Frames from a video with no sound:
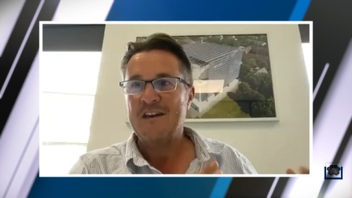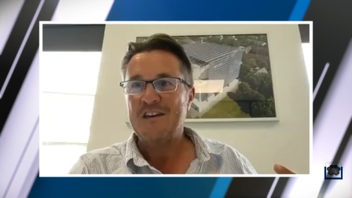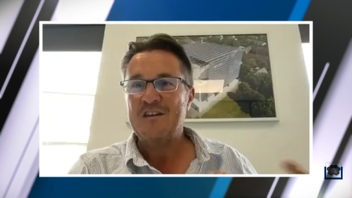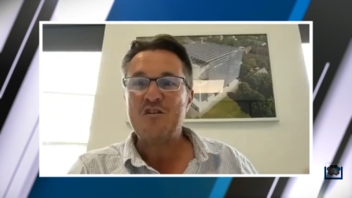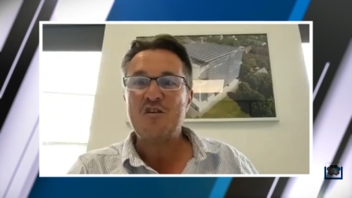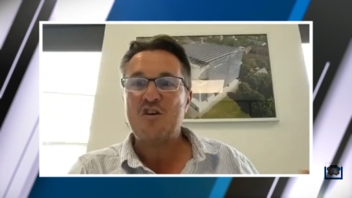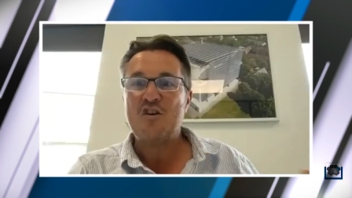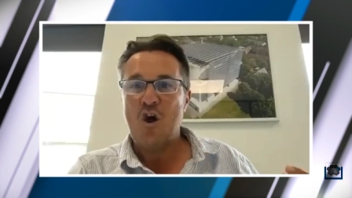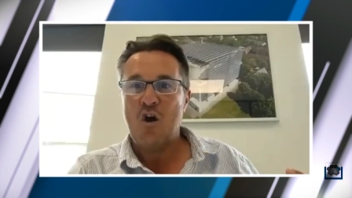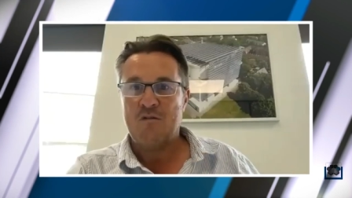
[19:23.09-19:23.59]

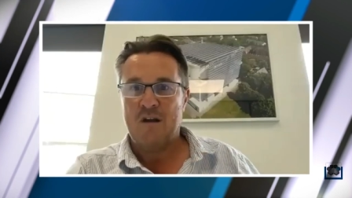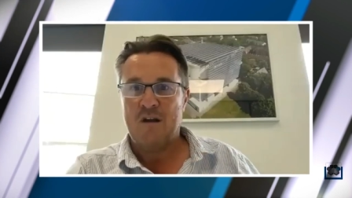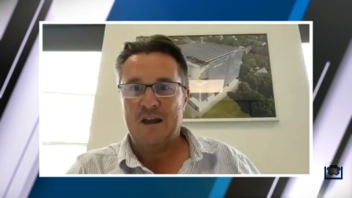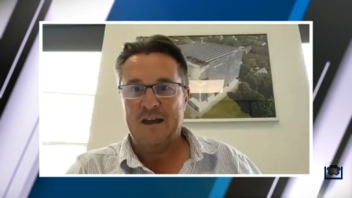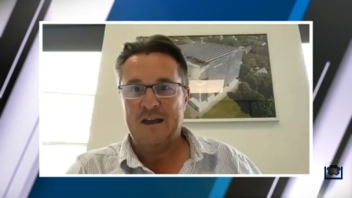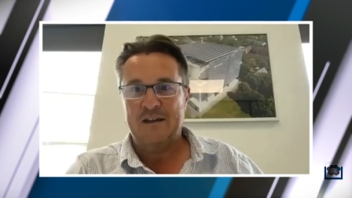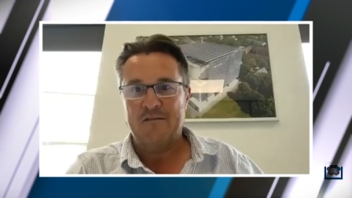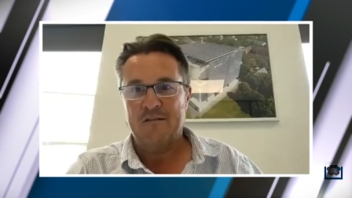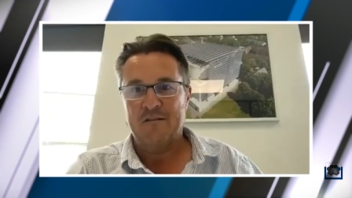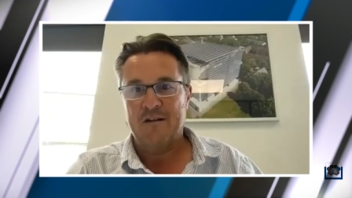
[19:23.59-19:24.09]
you can
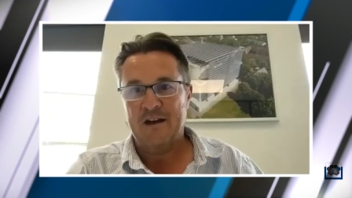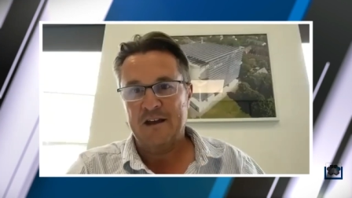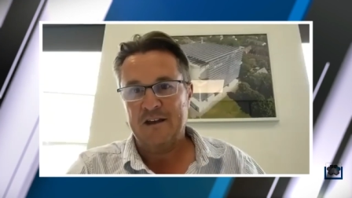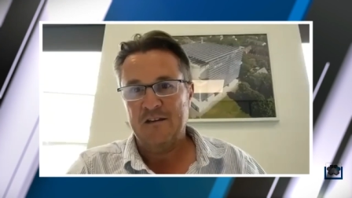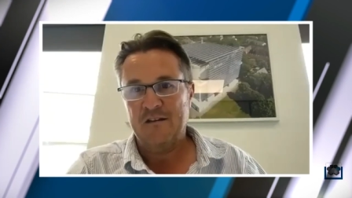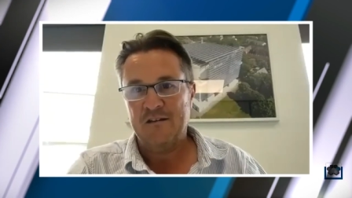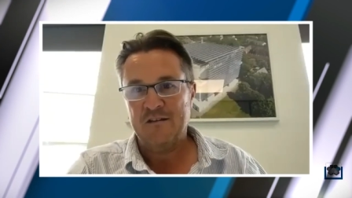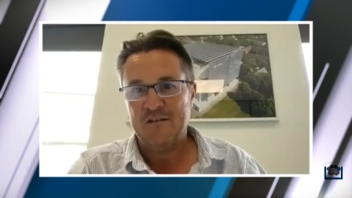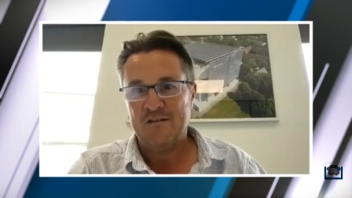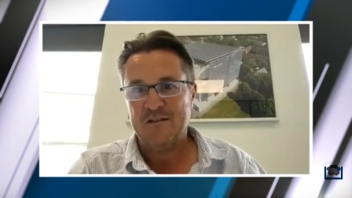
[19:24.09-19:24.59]
correlate right
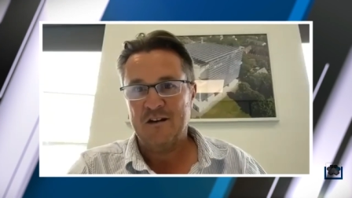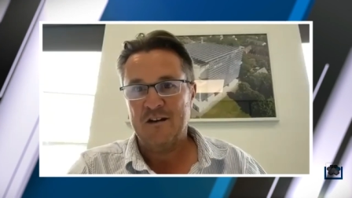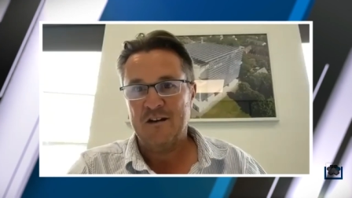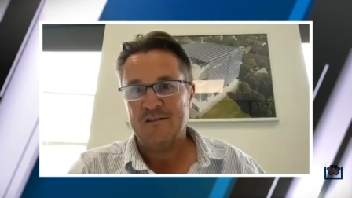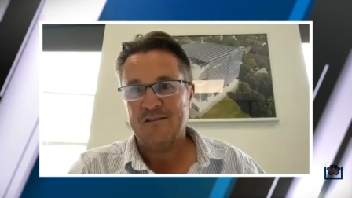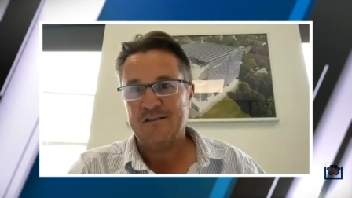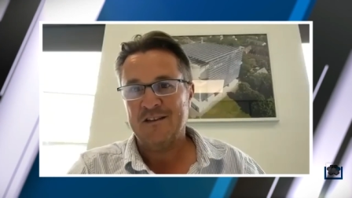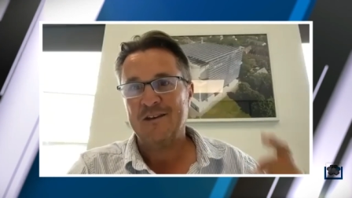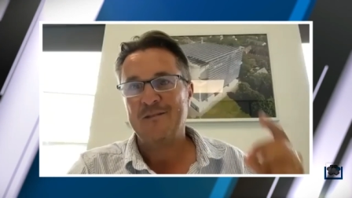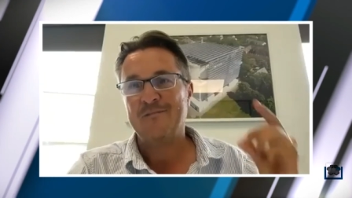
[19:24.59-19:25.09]
you can
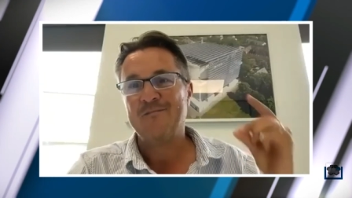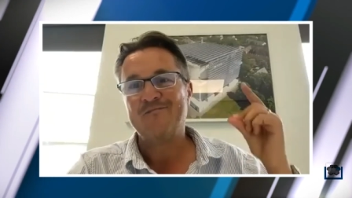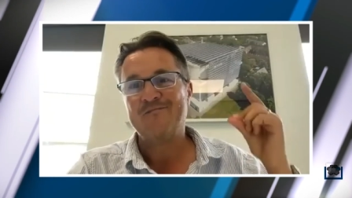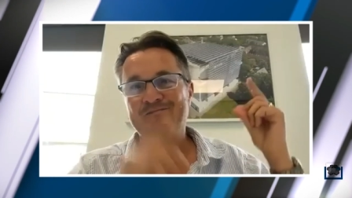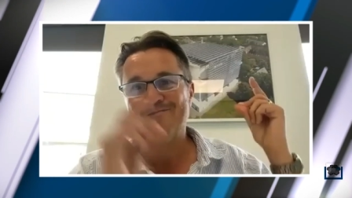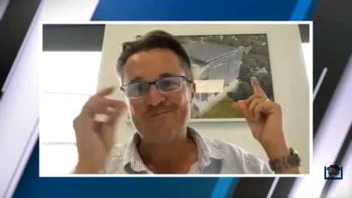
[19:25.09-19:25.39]
start to say